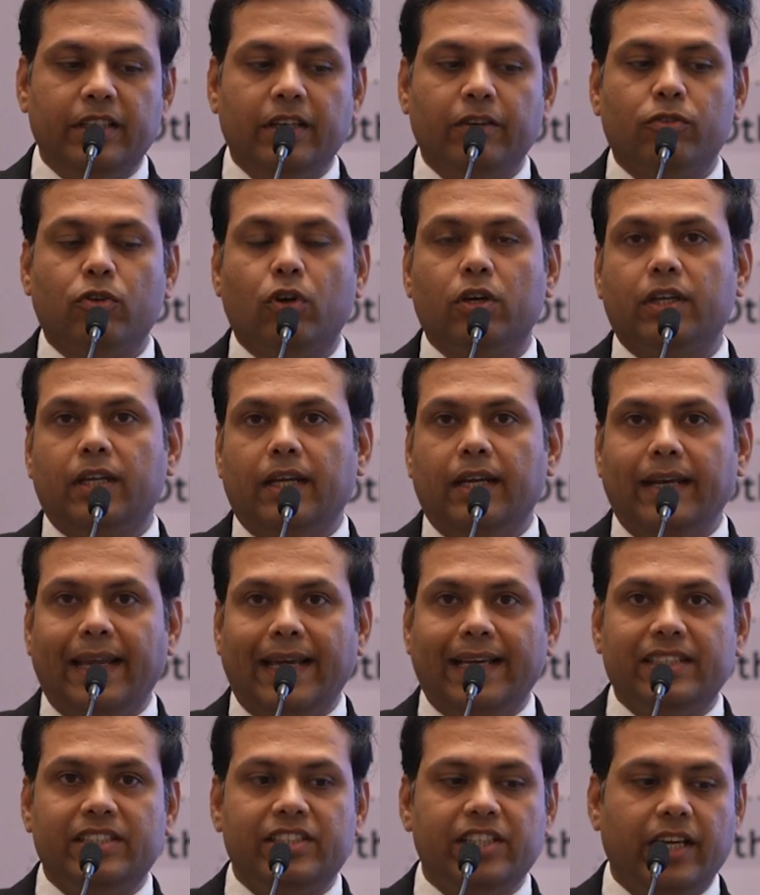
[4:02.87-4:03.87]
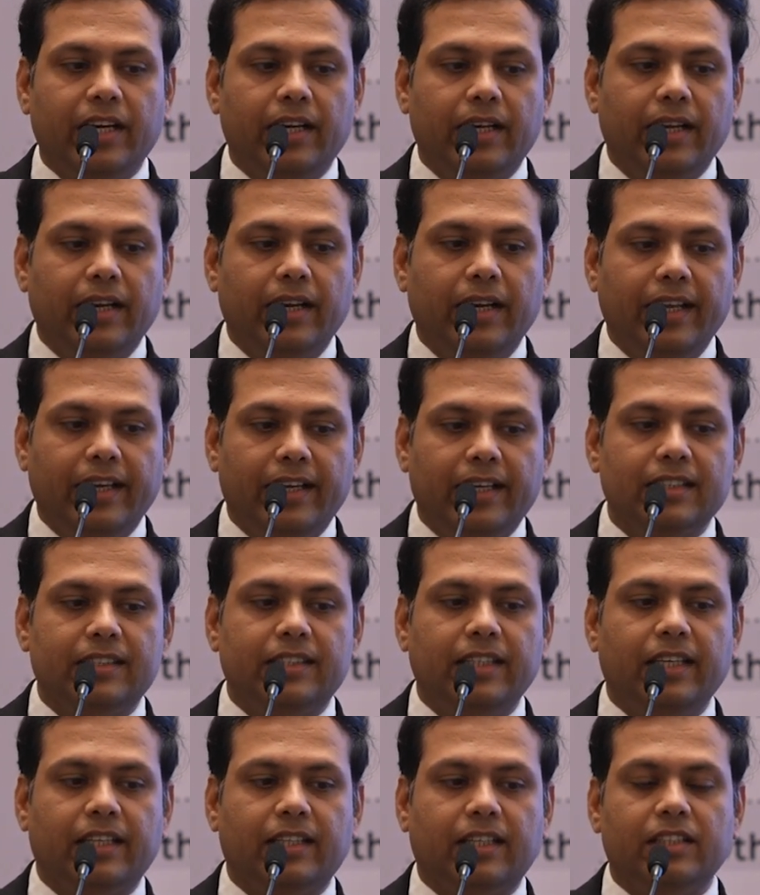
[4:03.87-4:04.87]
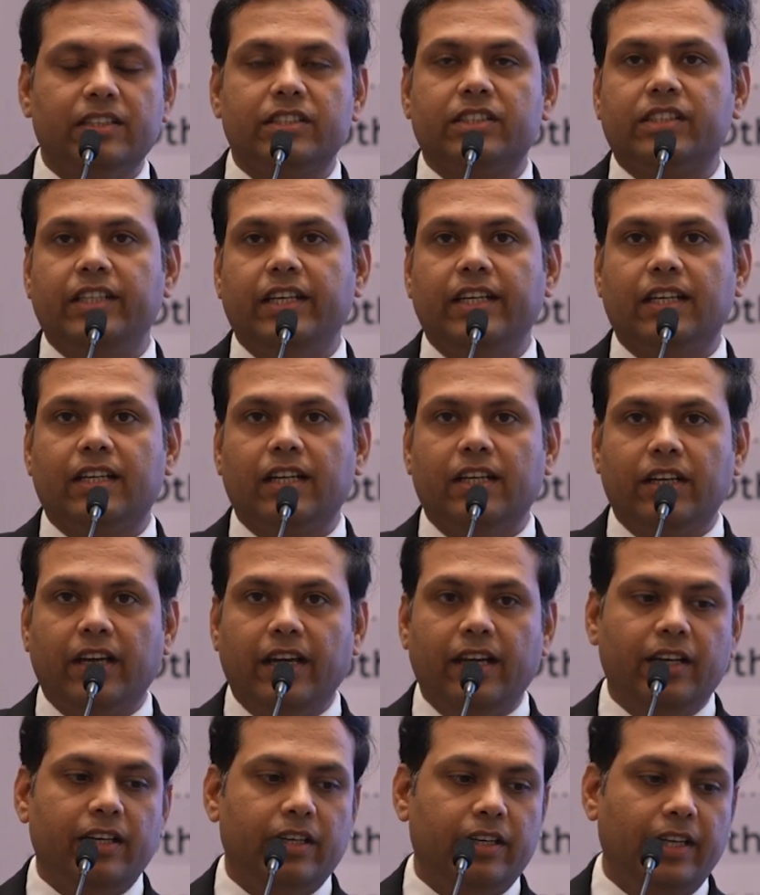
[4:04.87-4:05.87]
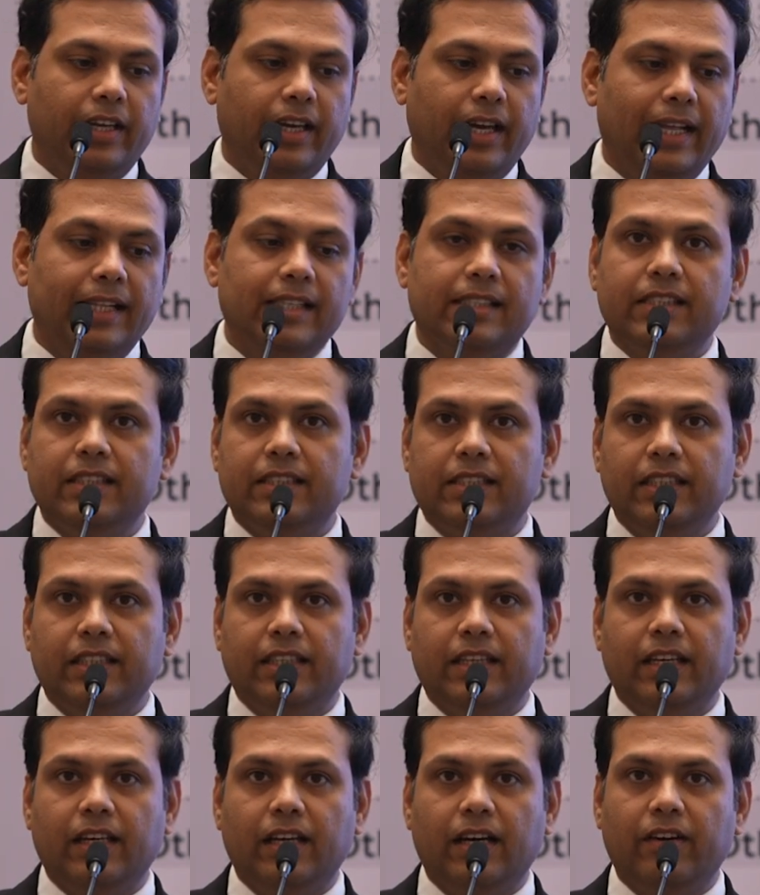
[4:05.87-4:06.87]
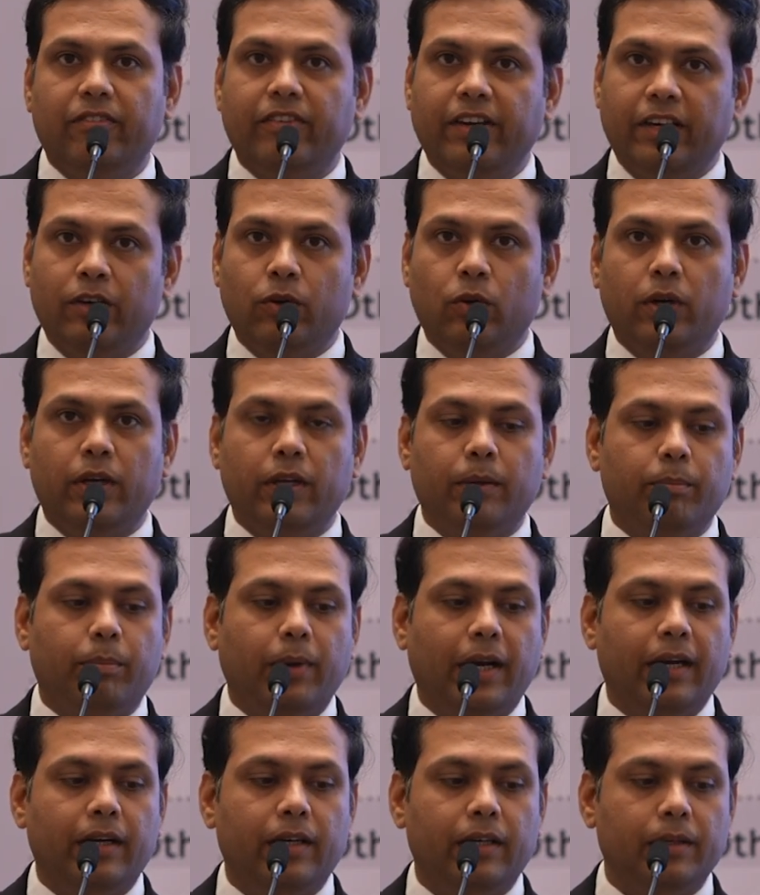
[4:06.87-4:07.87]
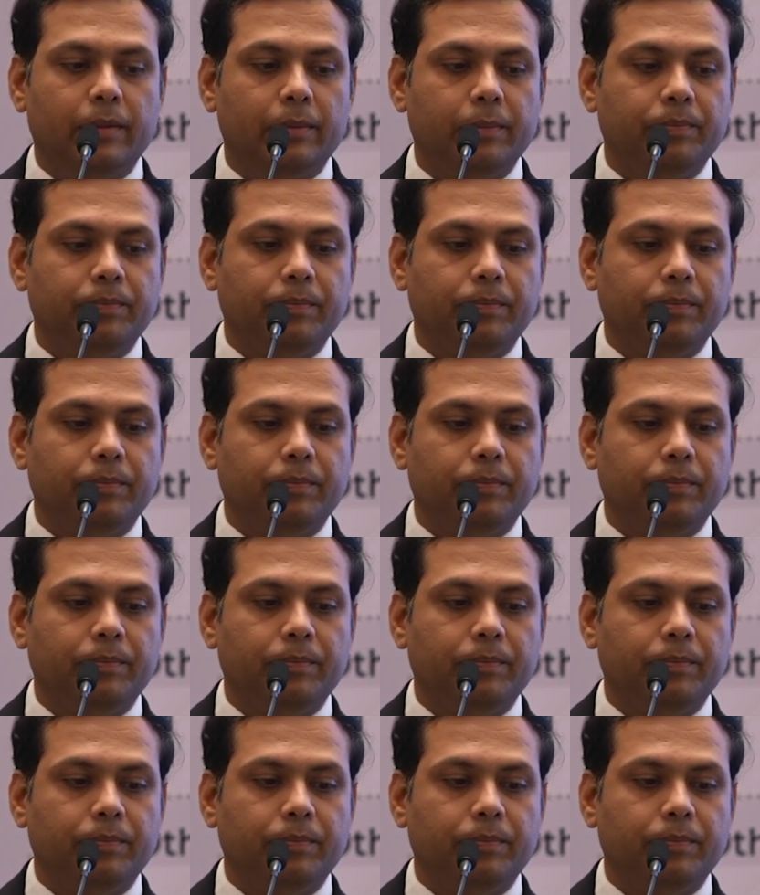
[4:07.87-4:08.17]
they have got Next Gen Legacy Constraint Condylar Knee, LCCK, a very old implant.